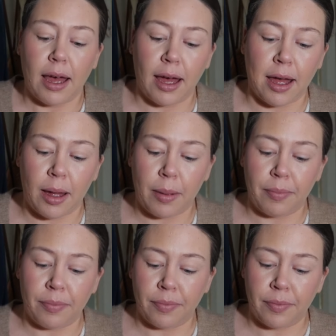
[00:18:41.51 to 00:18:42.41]

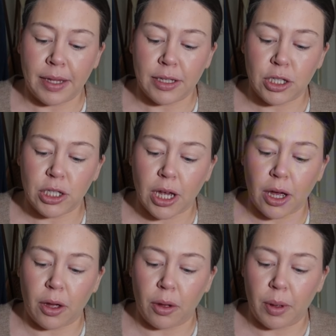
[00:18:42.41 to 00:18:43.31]
Um,
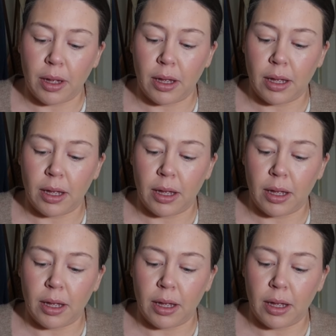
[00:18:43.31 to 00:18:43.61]
so